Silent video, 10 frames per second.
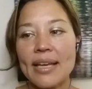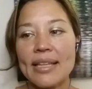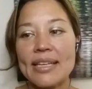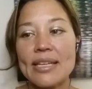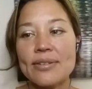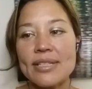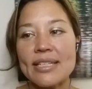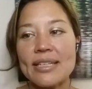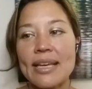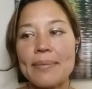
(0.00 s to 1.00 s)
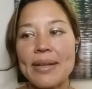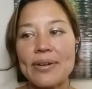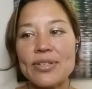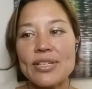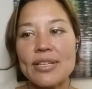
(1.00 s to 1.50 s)
And the ketones actually came
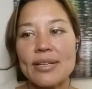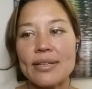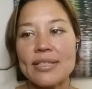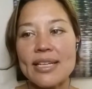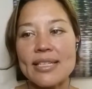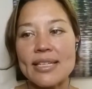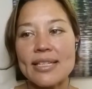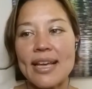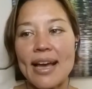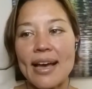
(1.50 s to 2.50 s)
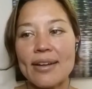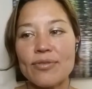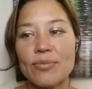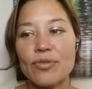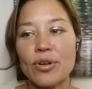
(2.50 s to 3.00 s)
down just a tad
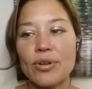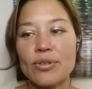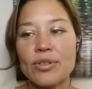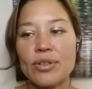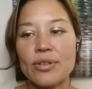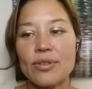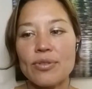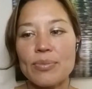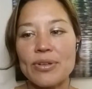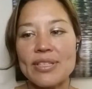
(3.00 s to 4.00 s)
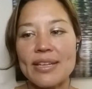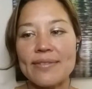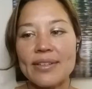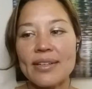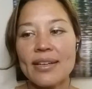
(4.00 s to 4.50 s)
from 4 to
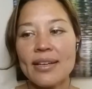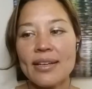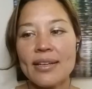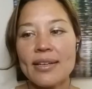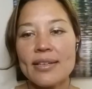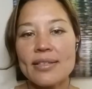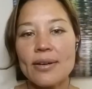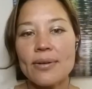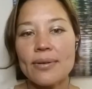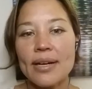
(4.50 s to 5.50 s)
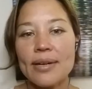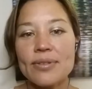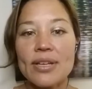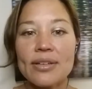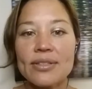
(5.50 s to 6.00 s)
3.7. So I
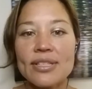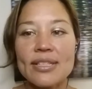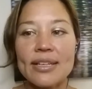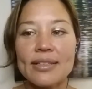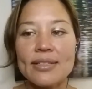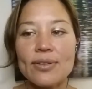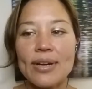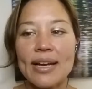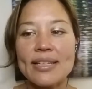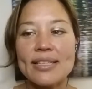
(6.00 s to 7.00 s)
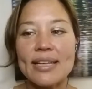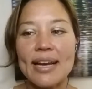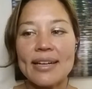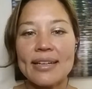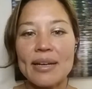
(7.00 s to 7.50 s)
was hungry still, so I had a
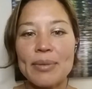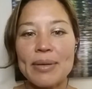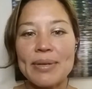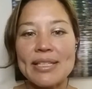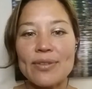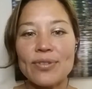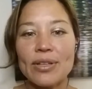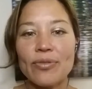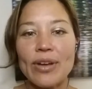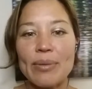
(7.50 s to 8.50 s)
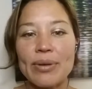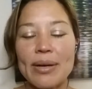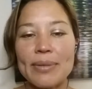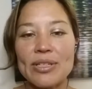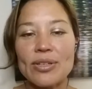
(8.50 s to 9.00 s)
snack. I made myself a little fat
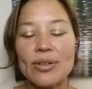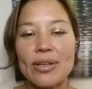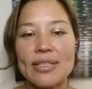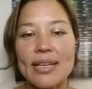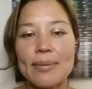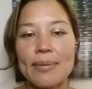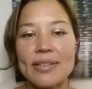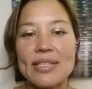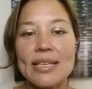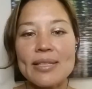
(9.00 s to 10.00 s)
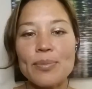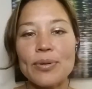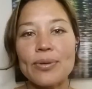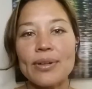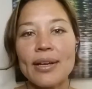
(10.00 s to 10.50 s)
bomb. I took a
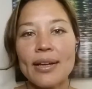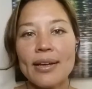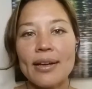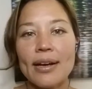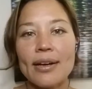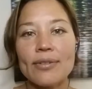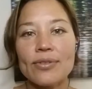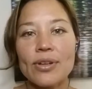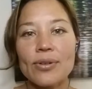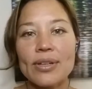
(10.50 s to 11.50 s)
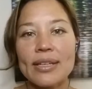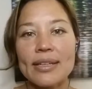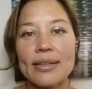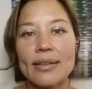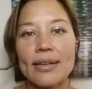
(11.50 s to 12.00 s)
teaspoon of
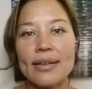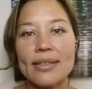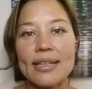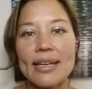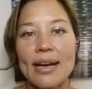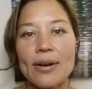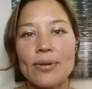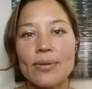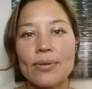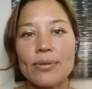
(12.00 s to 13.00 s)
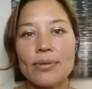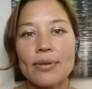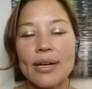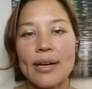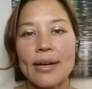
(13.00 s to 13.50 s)
coconut cacao
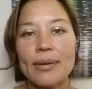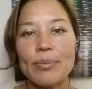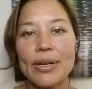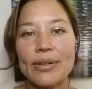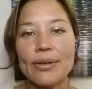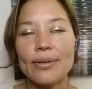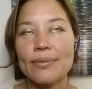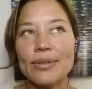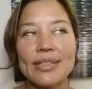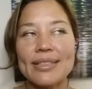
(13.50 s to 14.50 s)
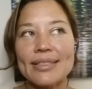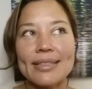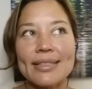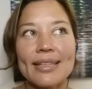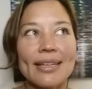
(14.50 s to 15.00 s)
butter, or what is it?
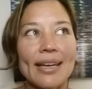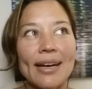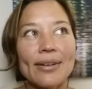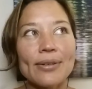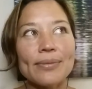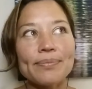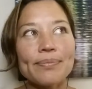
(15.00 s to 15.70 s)
It's cacao